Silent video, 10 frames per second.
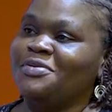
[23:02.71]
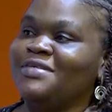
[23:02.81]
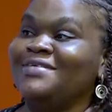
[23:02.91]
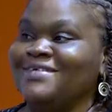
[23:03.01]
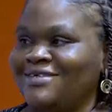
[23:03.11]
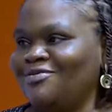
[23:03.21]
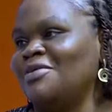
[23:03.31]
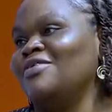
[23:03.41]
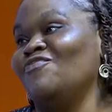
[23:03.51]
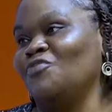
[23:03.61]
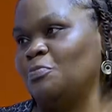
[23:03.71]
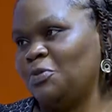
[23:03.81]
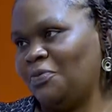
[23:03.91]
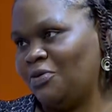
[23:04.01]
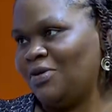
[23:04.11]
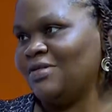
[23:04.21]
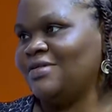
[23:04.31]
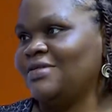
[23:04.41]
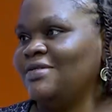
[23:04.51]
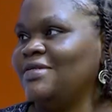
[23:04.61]
sees you're an informed parent,
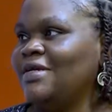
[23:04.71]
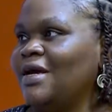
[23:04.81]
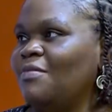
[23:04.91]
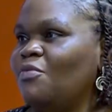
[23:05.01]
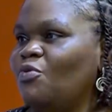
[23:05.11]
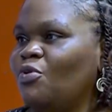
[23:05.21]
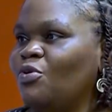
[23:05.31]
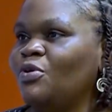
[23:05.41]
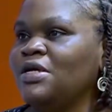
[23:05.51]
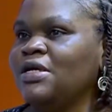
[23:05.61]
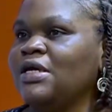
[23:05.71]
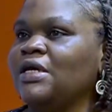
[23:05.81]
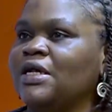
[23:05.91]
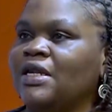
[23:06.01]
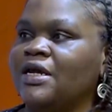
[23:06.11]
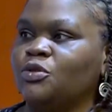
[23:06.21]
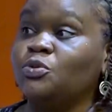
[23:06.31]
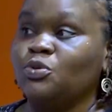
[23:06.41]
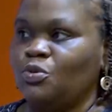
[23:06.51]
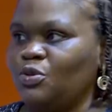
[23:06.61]
they are more inclined to
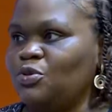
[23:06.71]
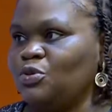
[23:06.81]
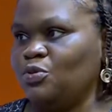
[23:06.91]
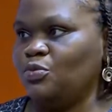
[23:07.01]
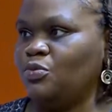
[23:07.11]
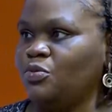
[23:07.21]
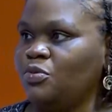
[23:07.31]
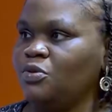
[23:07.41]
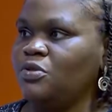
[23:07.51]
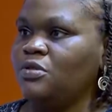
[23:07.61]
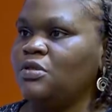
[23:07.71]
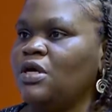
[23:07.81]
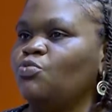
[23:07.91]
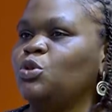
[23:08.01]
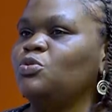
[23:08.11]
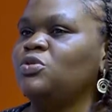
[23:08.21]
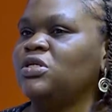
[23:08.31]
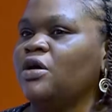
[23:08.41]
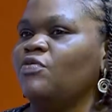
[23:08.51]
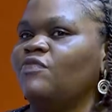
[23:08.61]
talk to you. We shouldn't shy
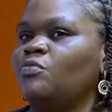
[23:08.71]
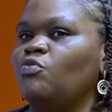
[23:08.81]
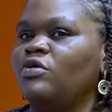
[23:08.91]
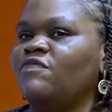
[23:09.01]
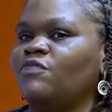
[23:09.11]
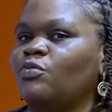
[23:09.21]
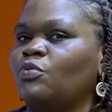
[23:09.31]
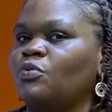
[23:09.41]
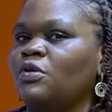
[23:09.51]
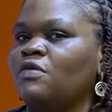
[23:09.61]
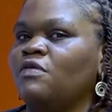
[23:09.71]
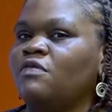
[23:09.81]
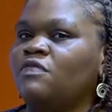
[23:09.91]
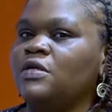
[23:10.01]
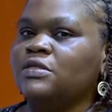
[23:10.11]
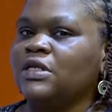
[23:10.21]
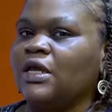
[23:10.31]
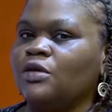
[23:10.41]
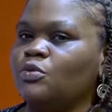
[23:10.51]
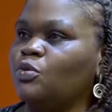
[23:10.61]
away from going for things
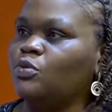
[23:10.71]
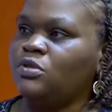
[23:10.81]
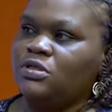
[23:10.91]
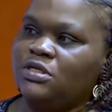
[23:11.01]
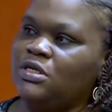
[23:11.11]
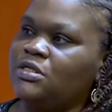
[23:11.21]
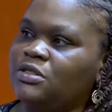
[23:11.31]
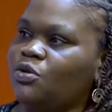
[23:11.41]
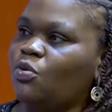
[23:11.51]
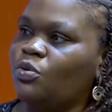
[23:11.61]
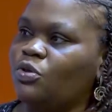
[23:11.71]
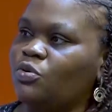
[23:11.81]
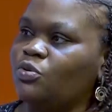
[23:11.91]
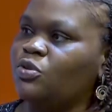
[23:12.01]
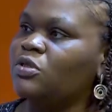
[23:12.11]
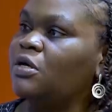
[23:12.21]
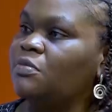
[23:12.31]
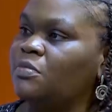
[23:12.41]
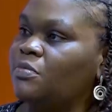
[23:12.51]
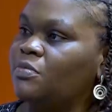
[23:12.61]
like your kids called
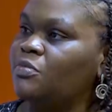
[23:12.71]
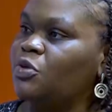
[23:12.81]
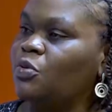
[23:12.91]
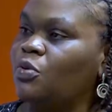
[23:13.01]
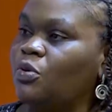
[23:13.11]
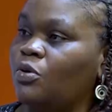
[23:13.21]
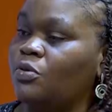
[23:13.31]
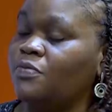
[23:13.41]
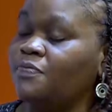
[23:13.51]
your